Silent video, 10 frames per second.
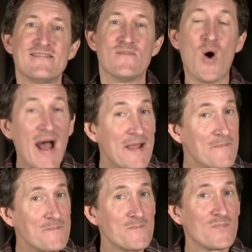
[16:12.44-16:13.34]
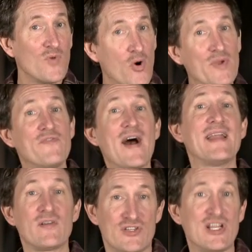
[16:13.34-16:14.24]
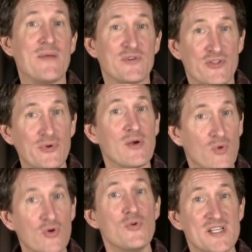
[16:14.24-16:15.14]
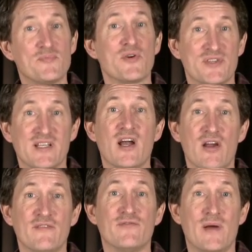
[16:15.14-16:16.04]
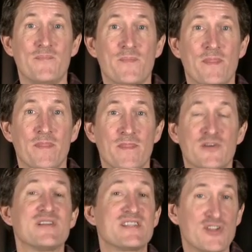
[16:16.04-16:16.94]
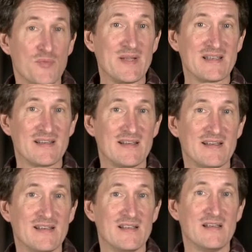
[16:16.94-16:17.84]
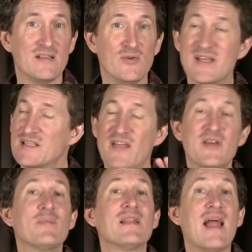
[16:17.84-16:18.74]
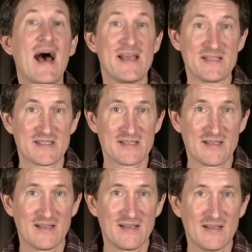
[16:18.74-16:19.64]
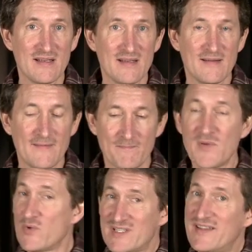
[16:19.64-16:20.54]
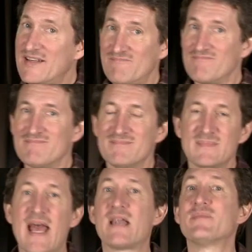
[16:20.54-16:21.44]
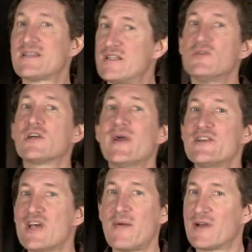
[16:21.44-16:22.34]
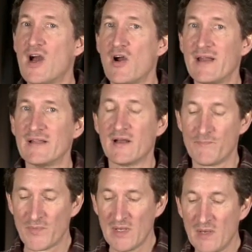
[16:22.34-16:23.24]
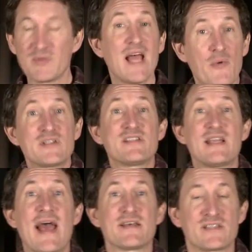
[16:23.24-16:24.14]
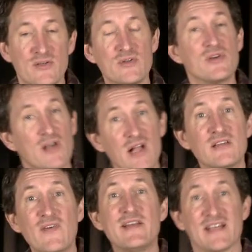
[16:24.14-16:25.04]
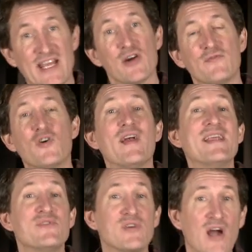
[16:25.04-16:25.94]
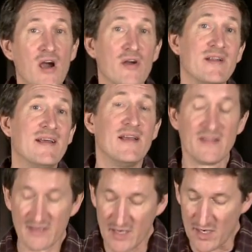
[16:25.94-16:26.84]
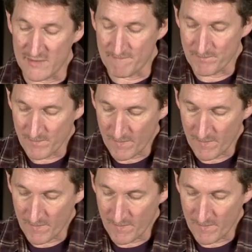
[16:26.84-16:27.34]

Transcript: Why? Well, we find out in chapter 3 who he's supposed to guard from. There's a serpent who has nothing but lies. And we'll see that Adam doesn't do a great job of guarding there. But that was his task to, to cultivate, to care for, and to guard the garden.